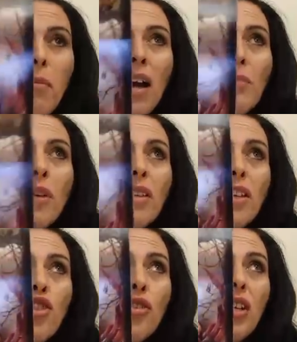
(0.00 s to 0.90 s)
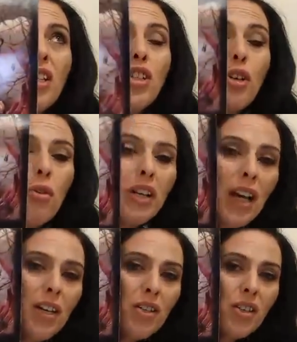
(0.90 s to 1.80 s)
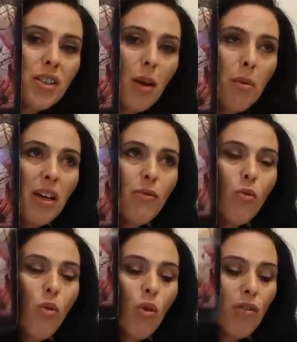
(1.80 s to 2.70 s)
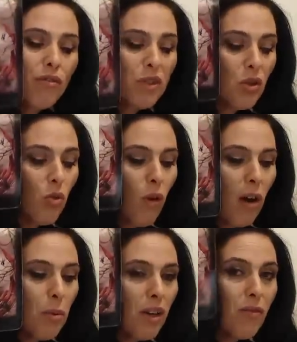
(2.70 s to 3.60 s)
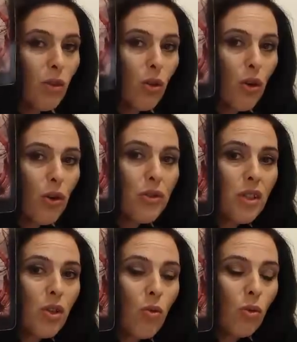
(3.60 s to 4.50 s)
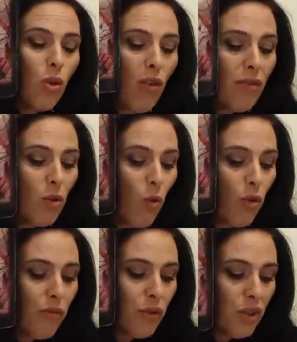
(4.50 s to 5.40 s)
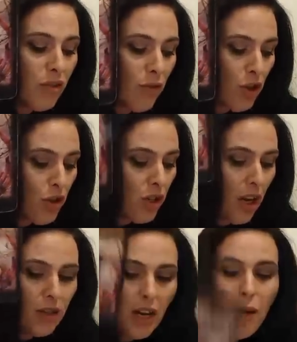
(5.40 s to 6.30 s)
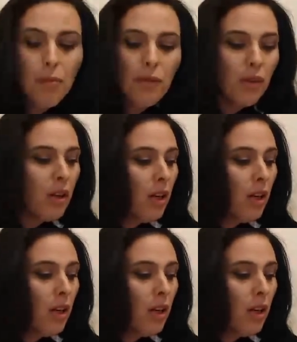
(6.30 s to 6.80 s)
may be that you need to create this upheaval, or a physical upheaval occurs in your life in order for this fresh start to happen.